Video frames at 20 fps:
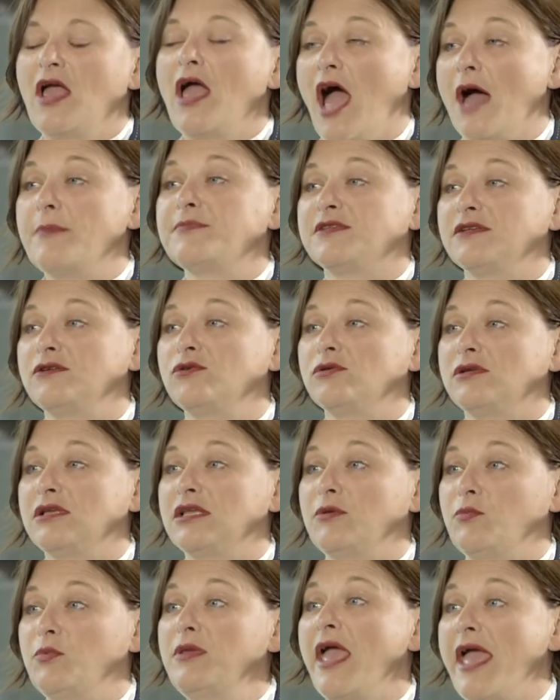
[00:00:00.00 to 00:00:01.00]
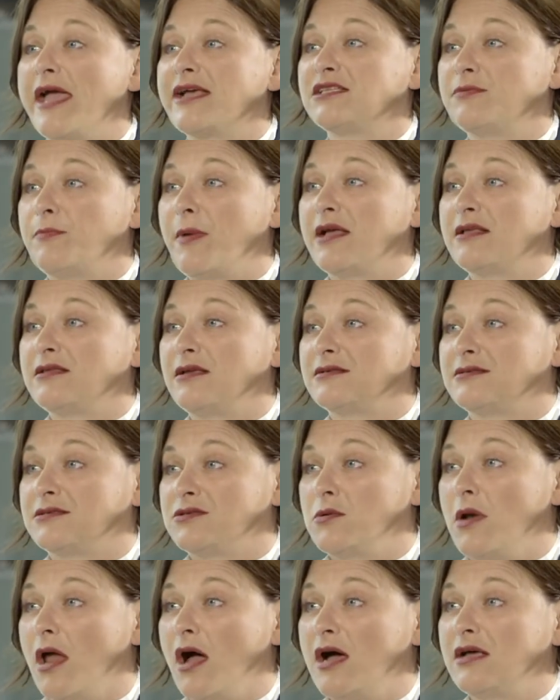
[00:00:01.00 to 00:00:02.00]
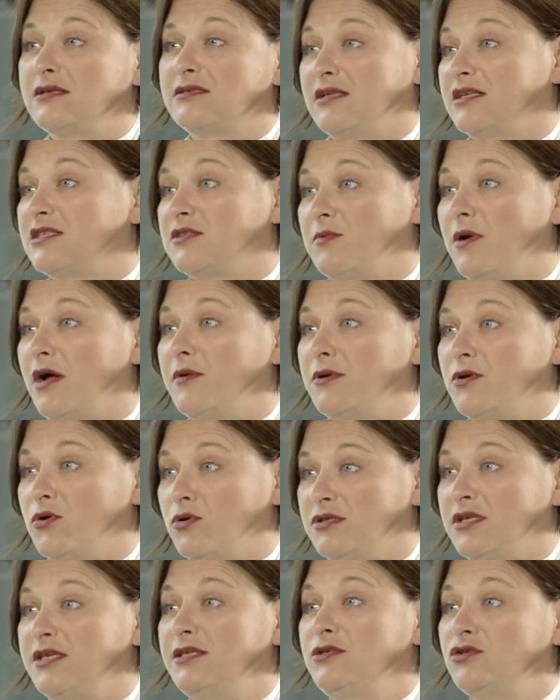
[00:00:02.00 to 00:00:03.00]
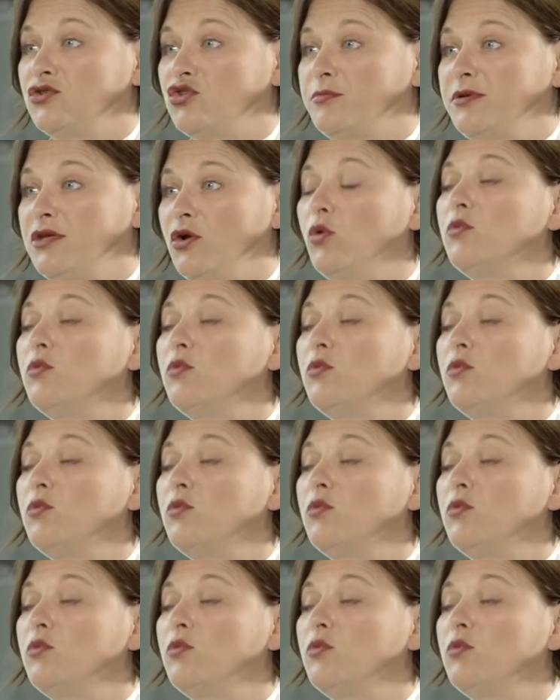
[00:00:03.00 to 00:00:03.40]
Absolutely. We expect that to last. That's why we continue to be